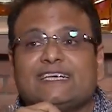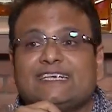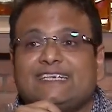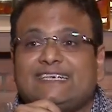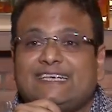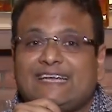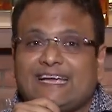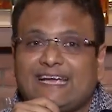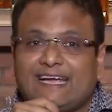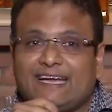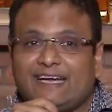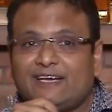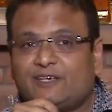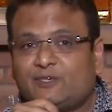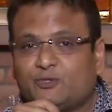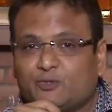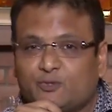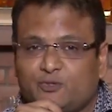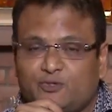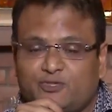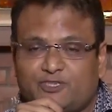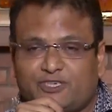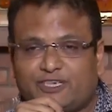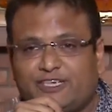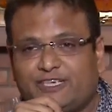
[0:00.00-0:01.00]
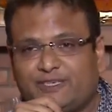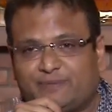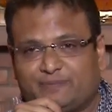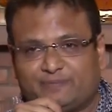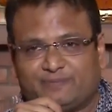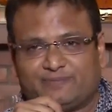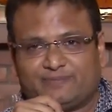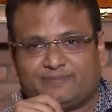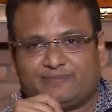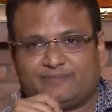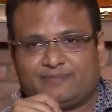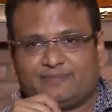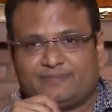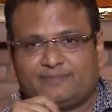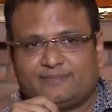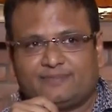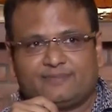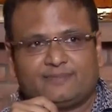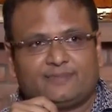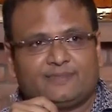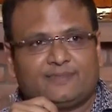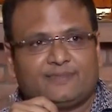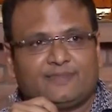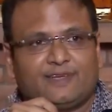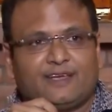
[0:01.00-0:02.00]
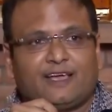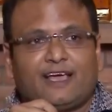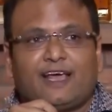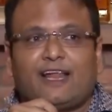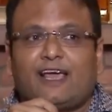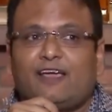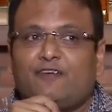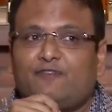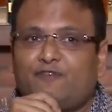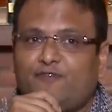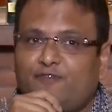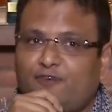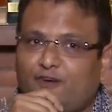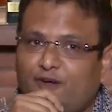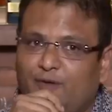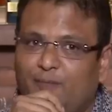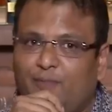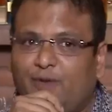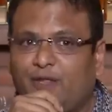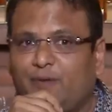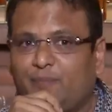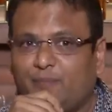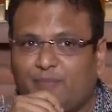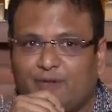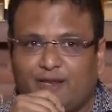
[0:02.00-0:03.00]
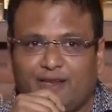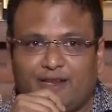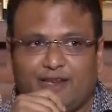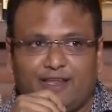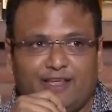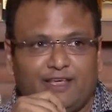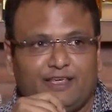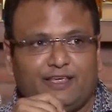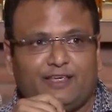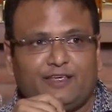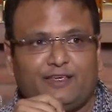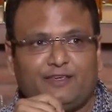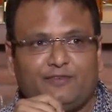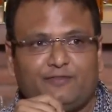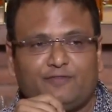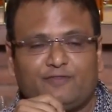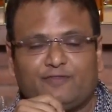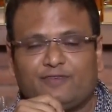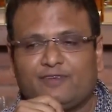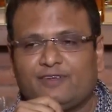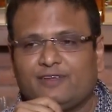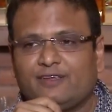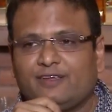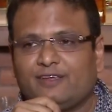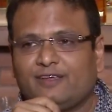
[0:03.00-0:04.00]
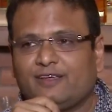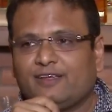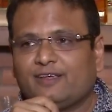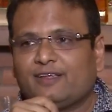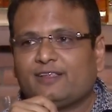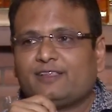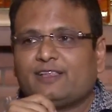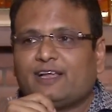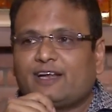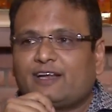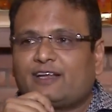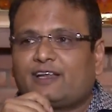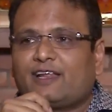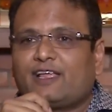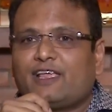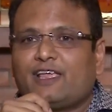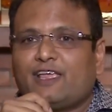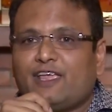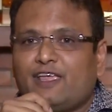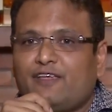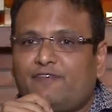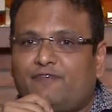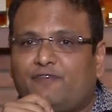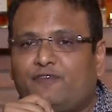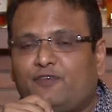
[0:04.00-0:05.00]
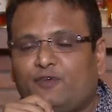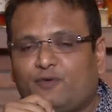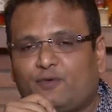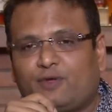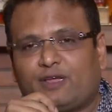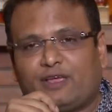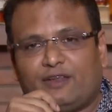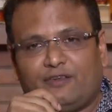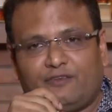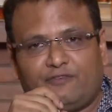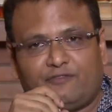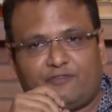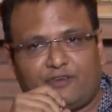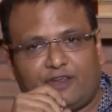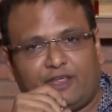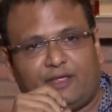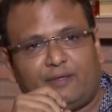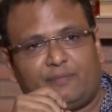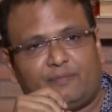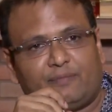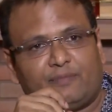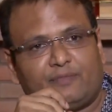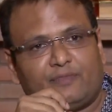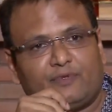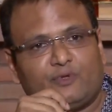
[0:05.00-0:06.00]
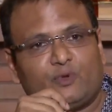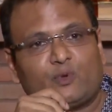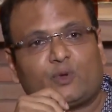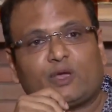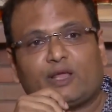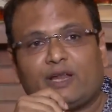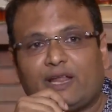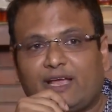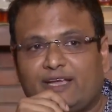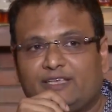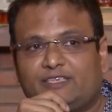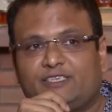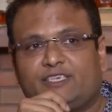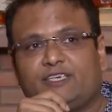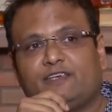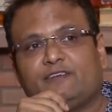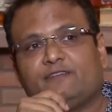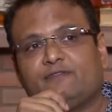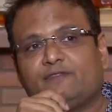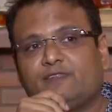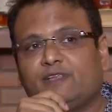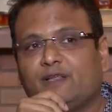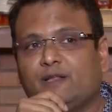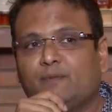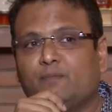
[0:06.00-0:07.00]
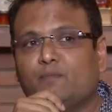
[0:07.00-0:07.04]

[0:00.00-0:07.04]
Dare to dream. And I firmly believe that if you can dream, you can achieve the